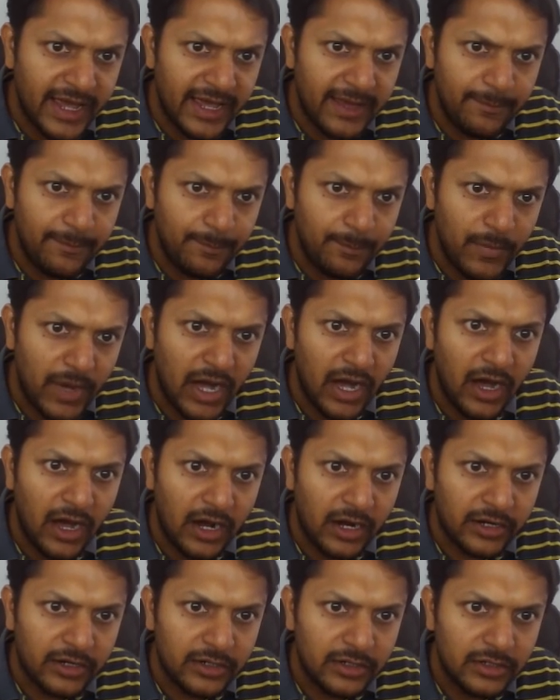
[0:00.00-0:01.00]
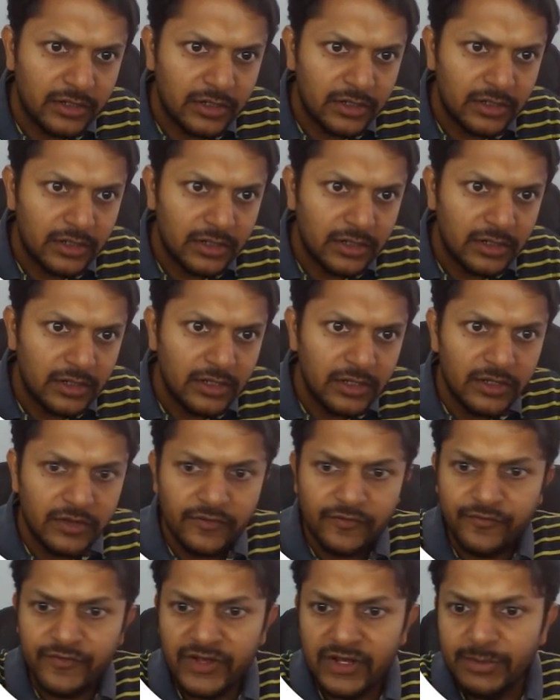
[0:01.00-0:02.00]
MR
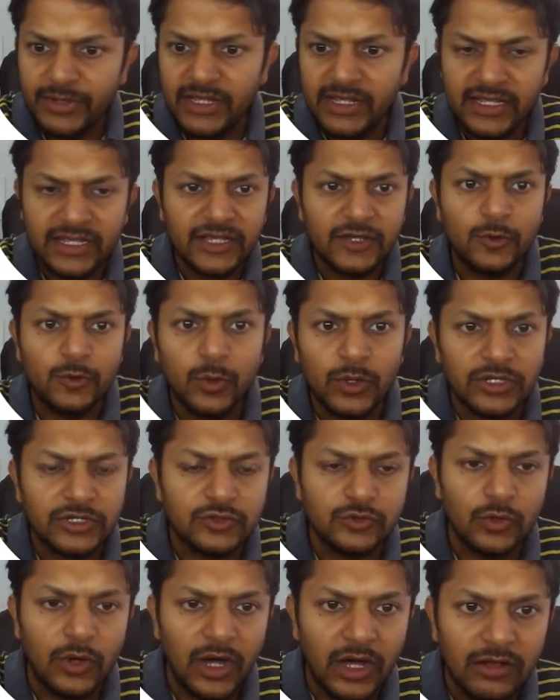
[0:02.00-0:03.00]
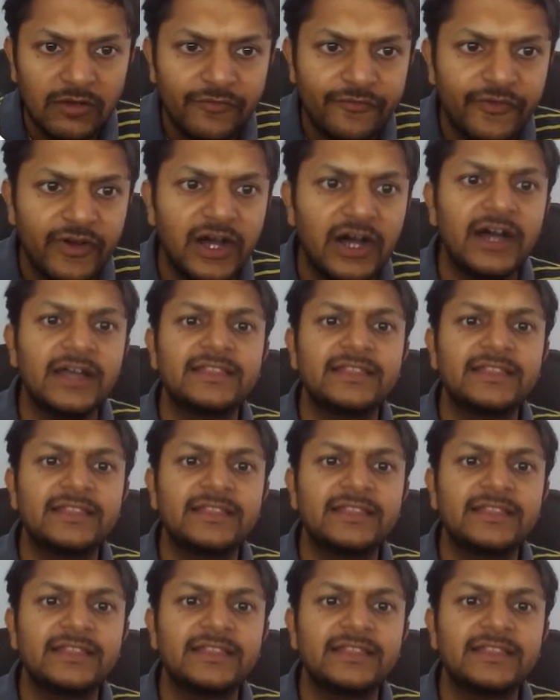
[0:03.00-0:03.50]
will be equal to alpha.